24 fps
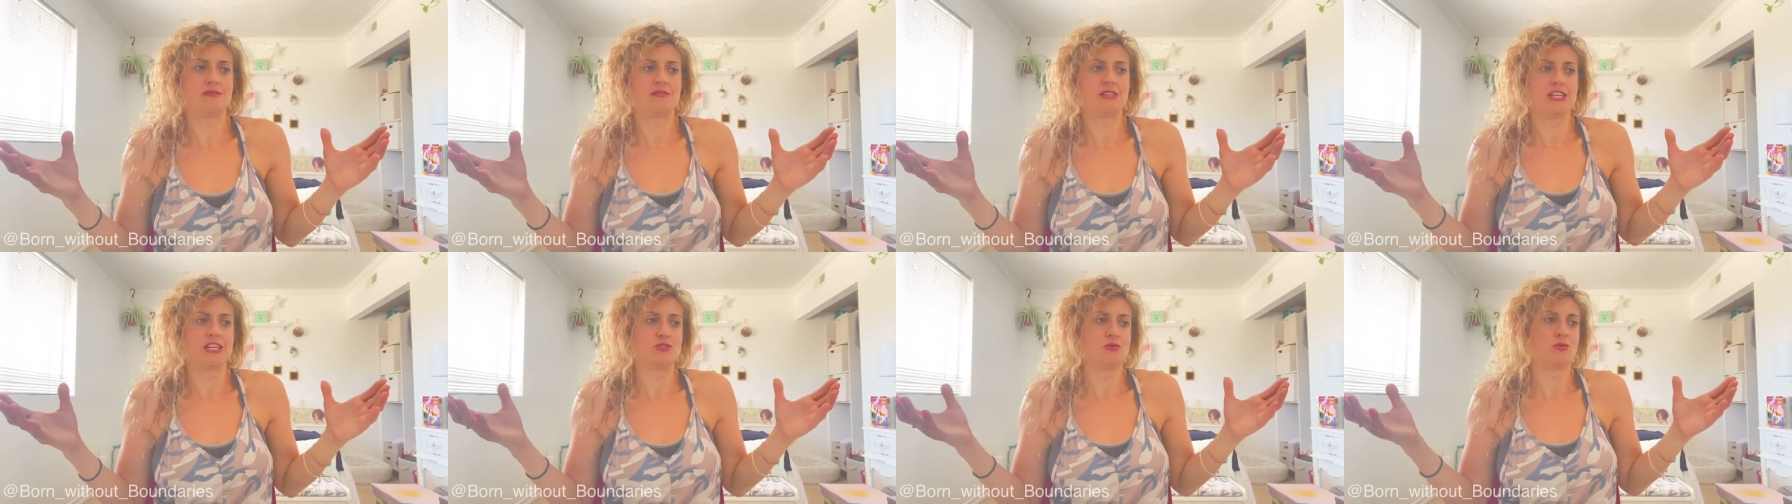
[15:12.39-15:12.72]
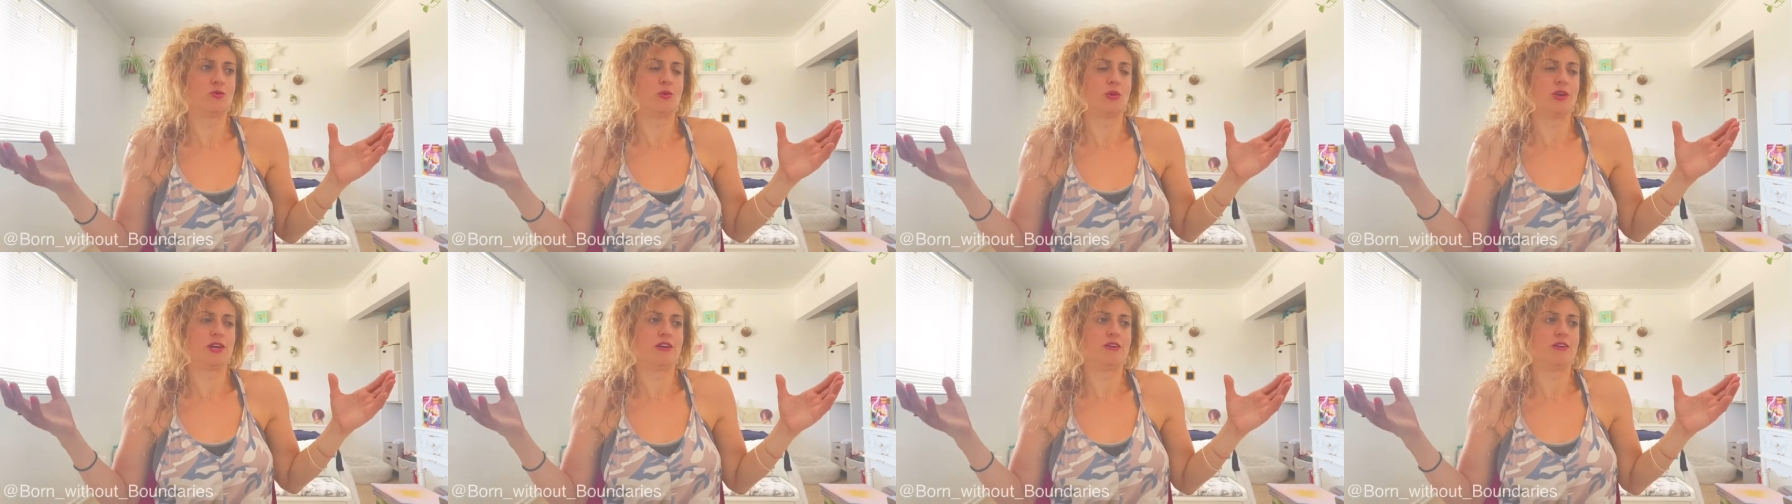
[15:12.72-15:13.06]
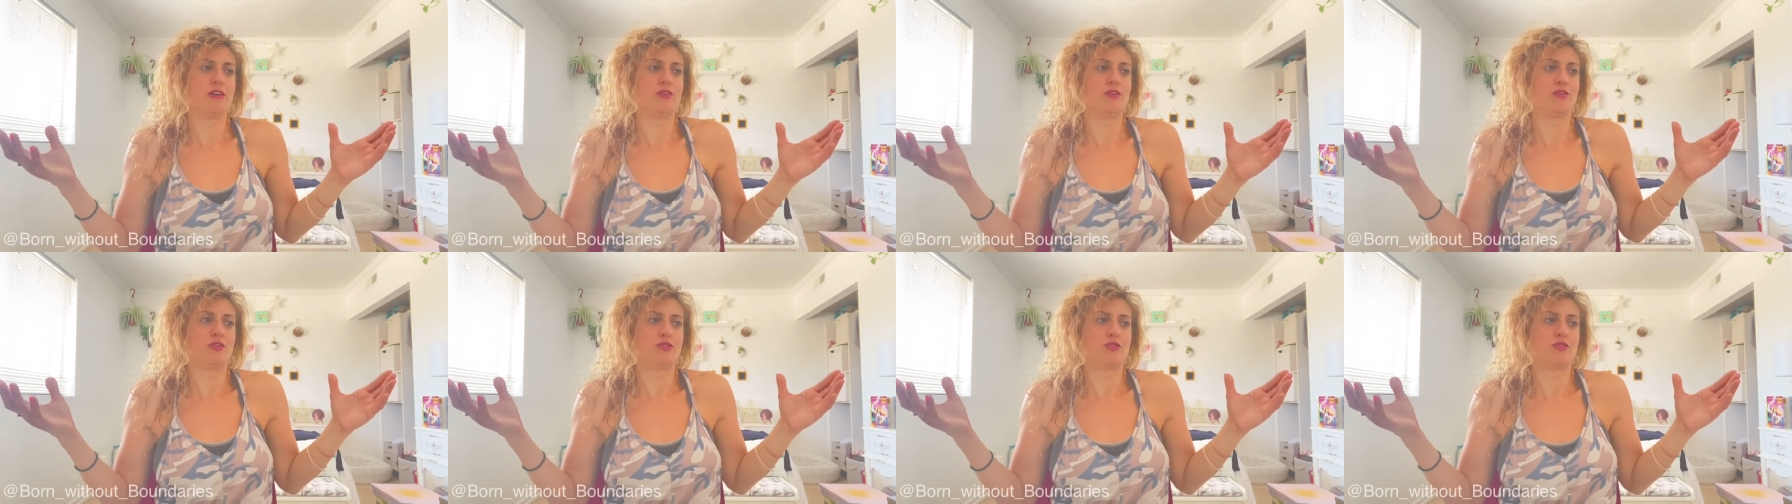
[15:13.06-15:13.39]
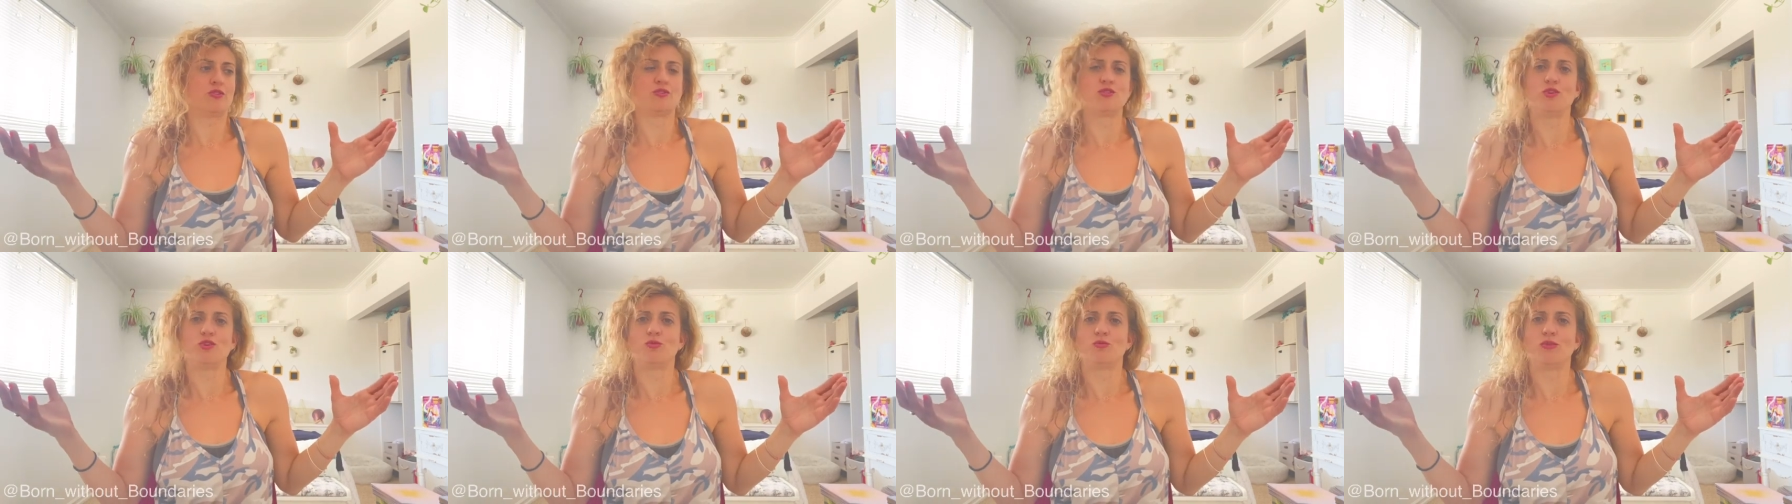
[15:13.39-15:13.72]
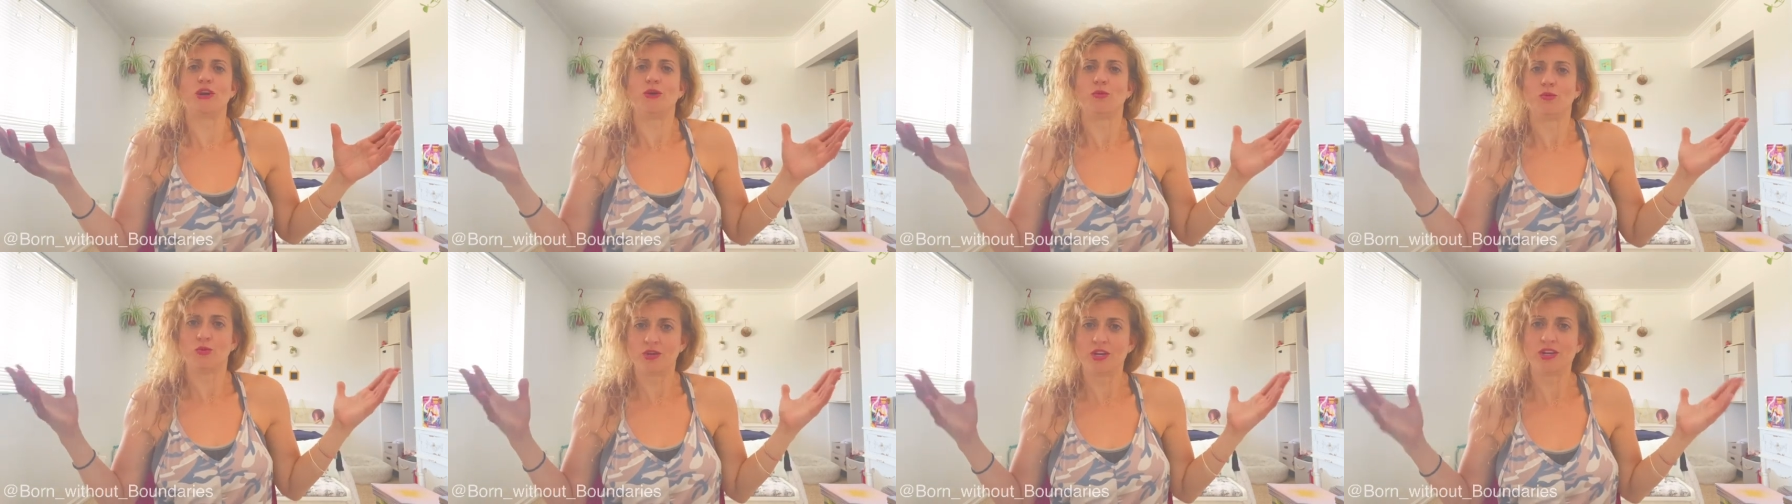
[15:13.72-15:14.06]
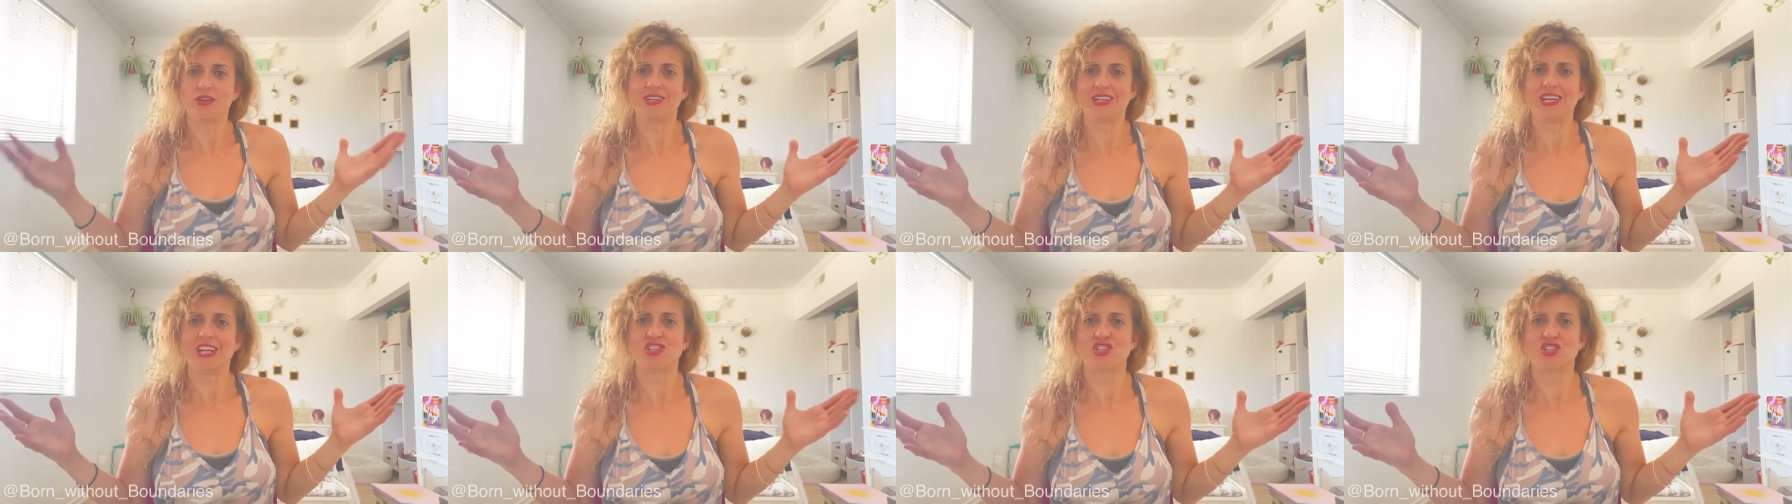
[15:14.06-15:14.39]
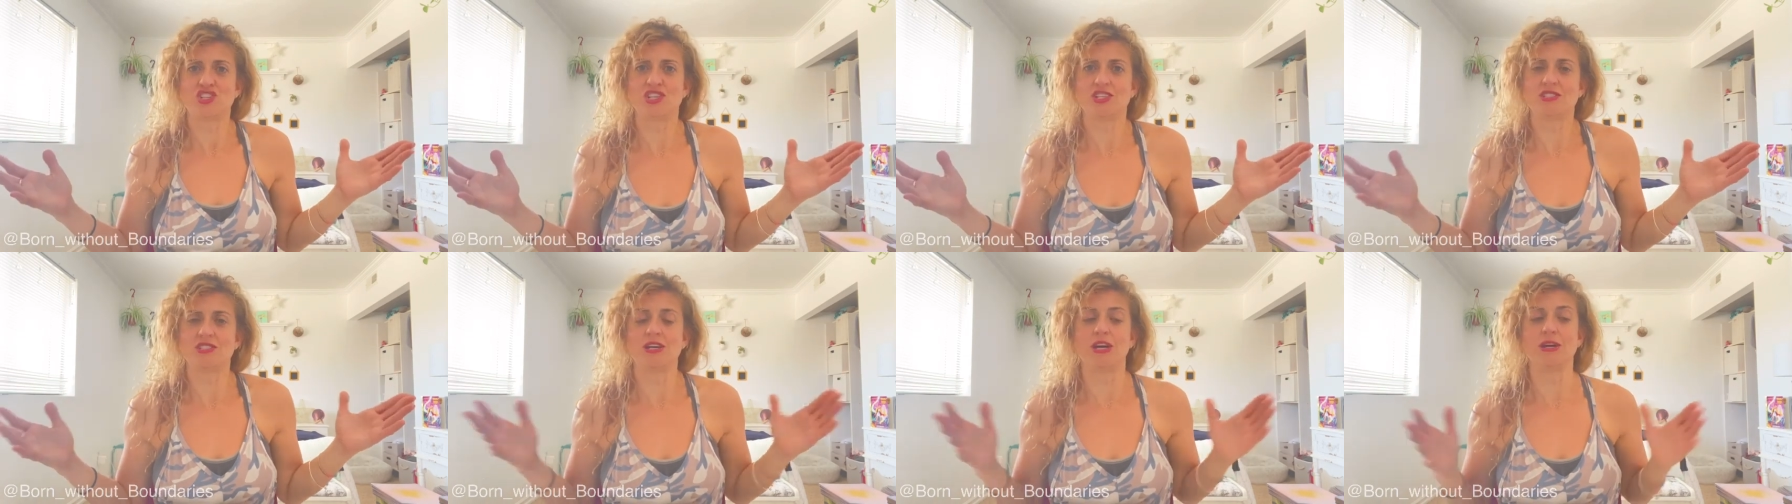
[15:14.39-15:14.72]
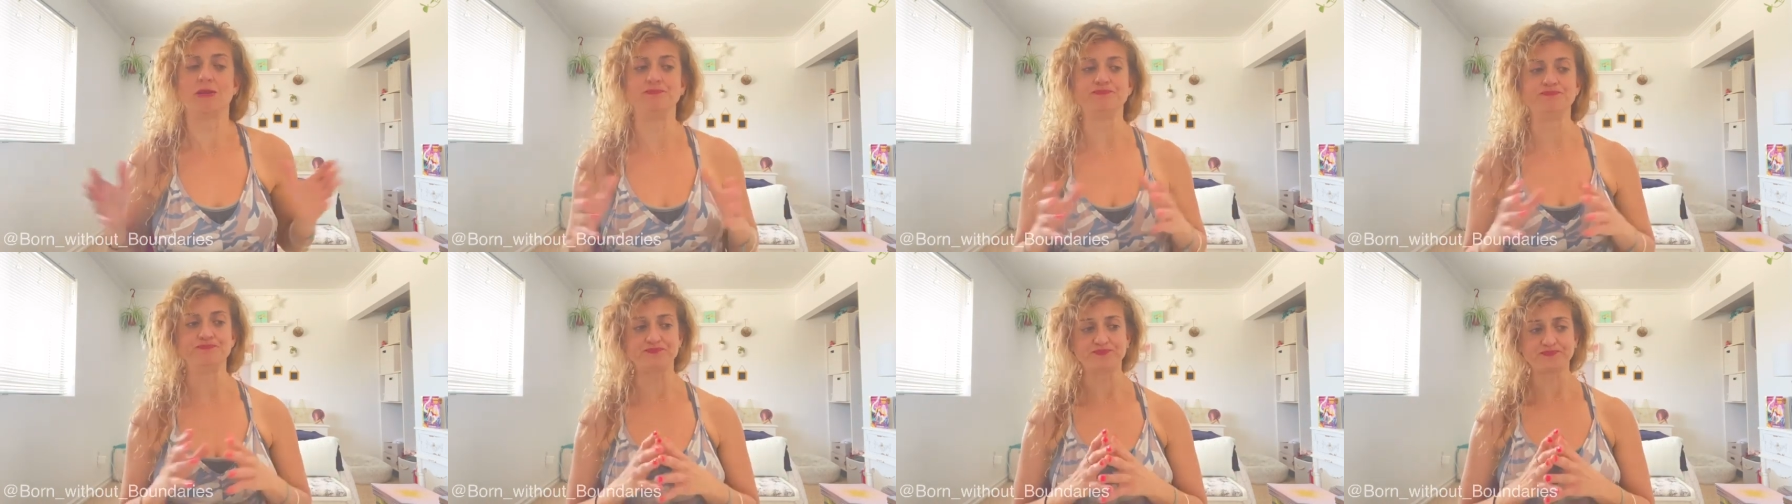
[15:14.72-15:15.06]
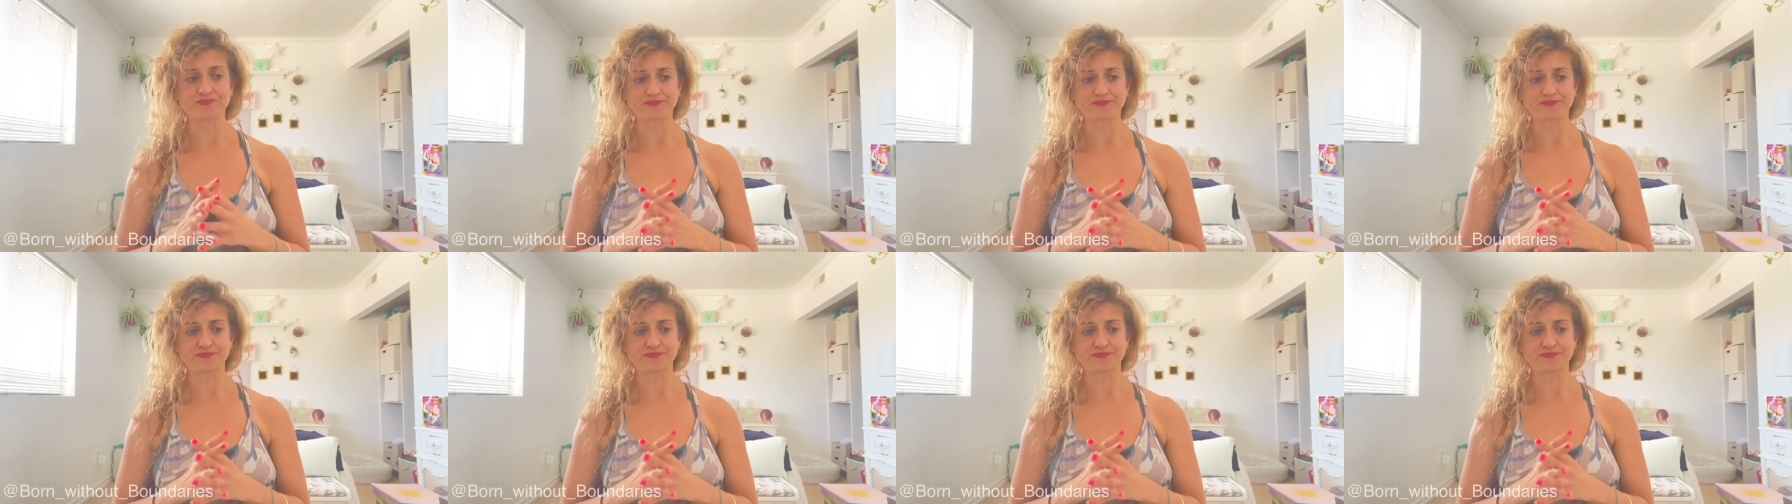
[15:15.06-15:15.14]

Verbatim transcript: that's what we're here on earth to do, right? We're here to get shit done.